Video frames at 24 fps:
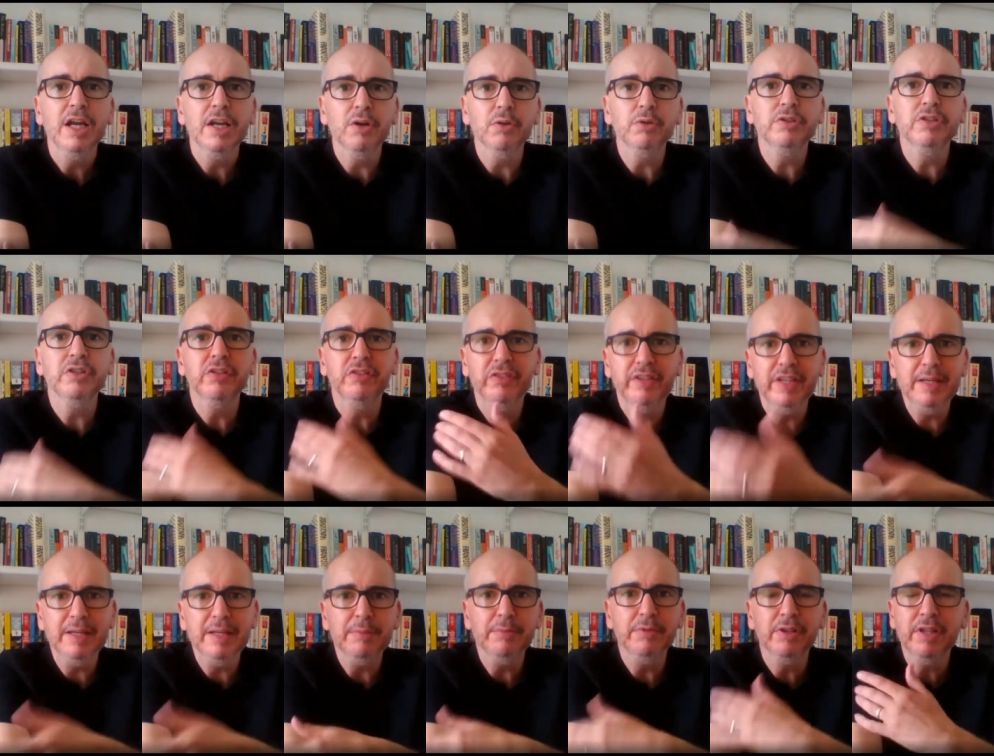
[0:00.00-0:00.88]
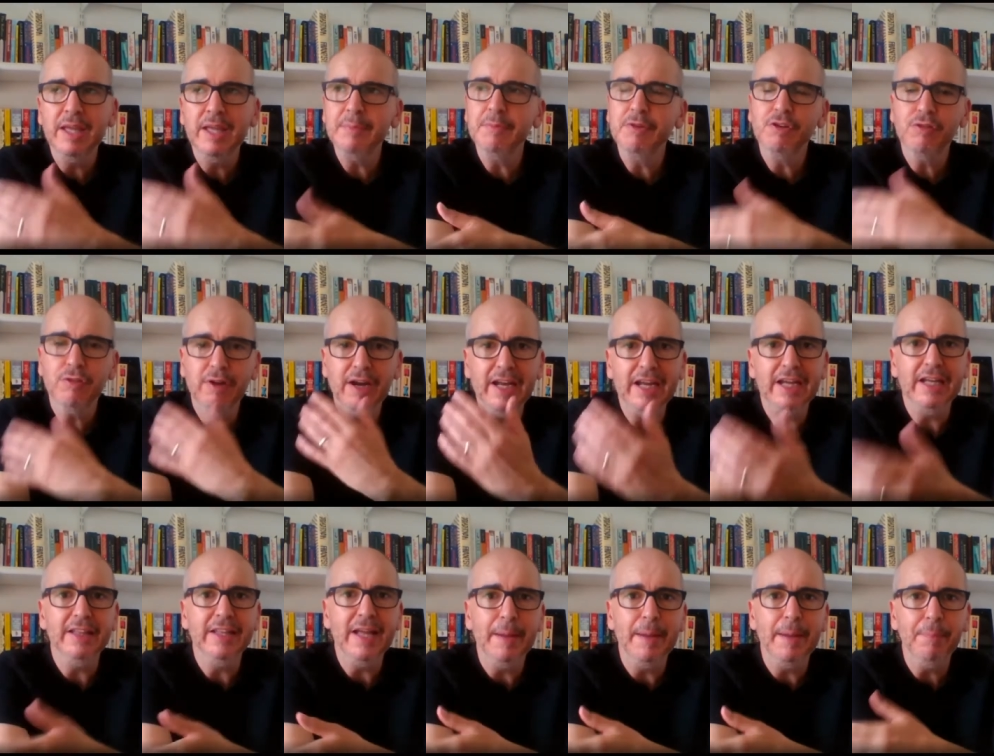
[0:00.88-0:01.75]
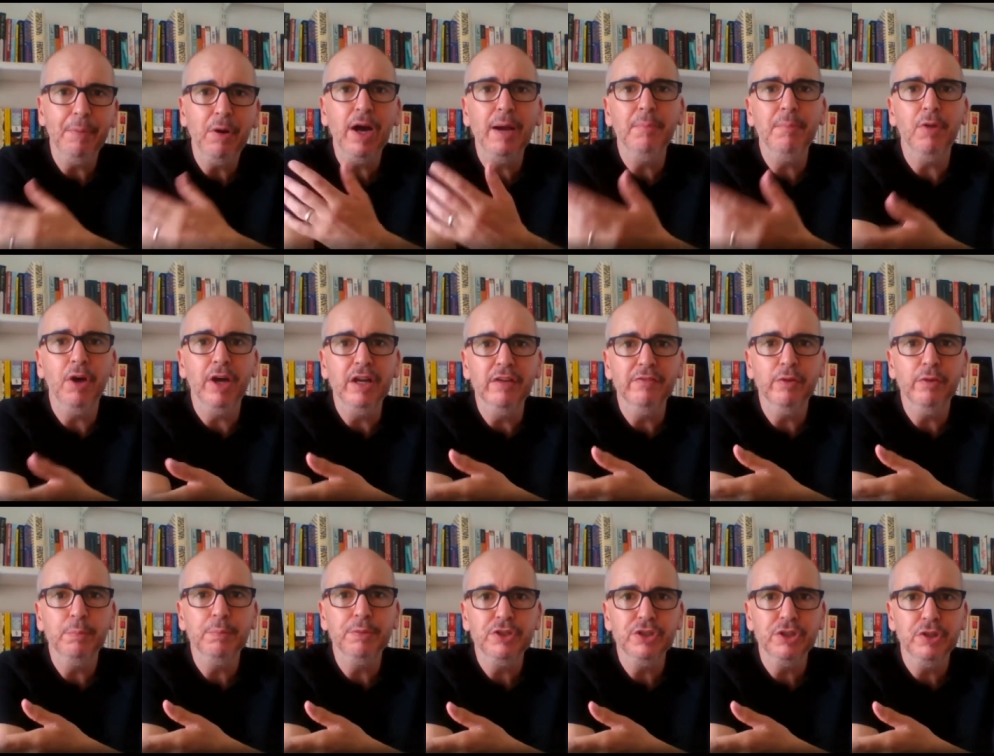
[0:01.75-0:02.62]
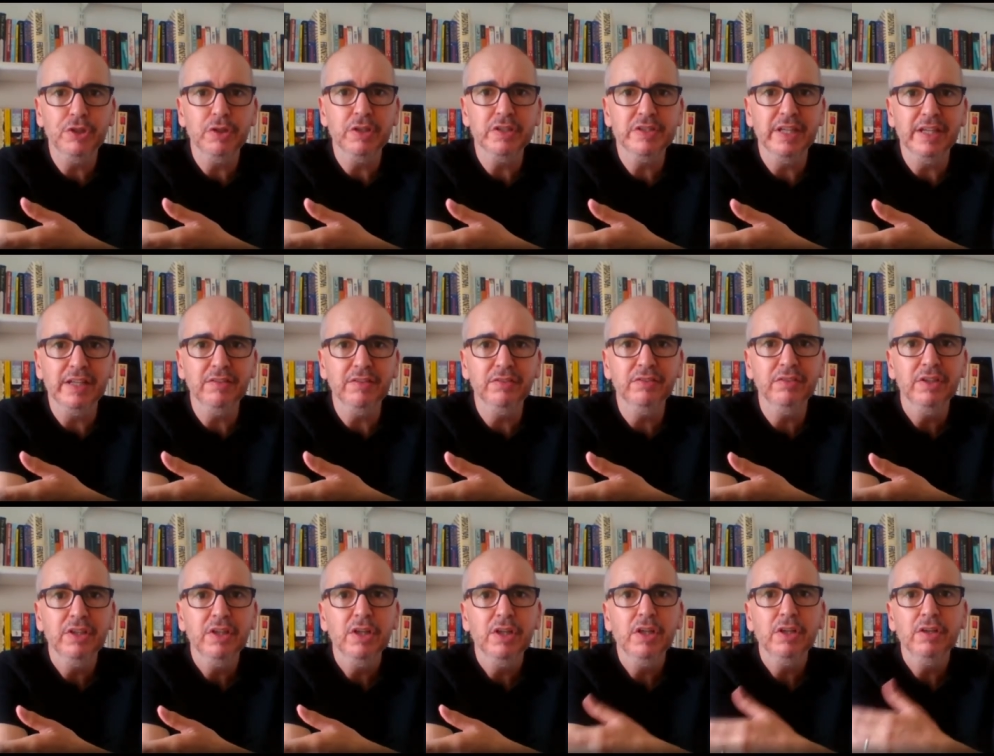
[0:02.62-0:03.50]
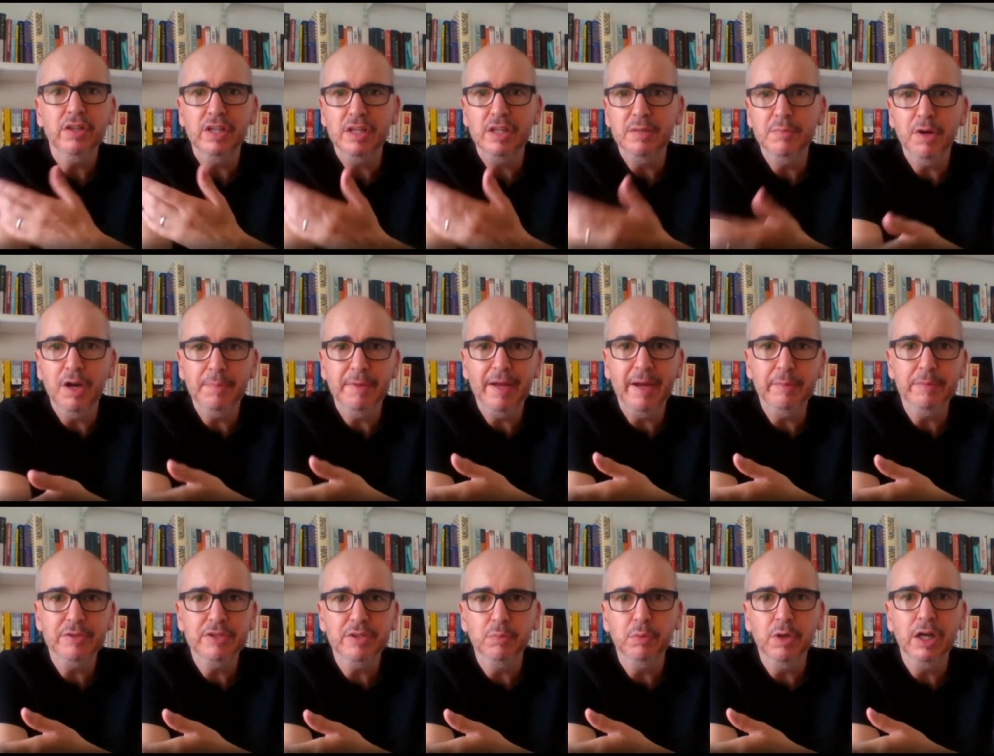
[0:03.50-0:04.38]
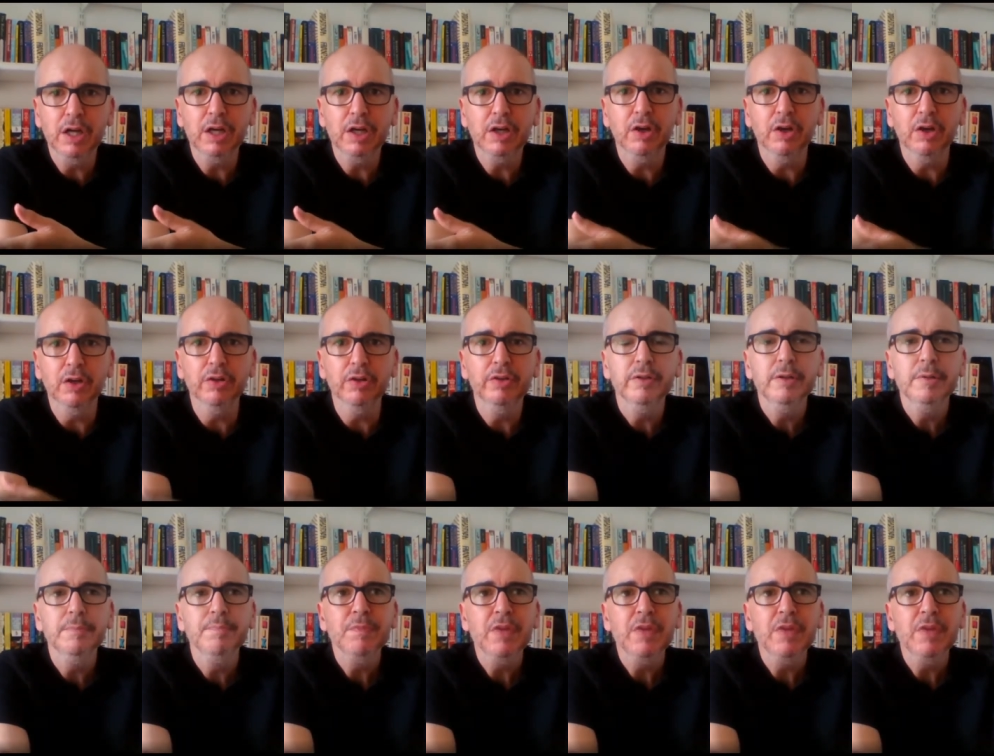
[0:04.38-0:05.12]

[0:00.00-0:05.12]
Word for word: in order to st- keep creating that pipeline of opportunities you might be able to work on.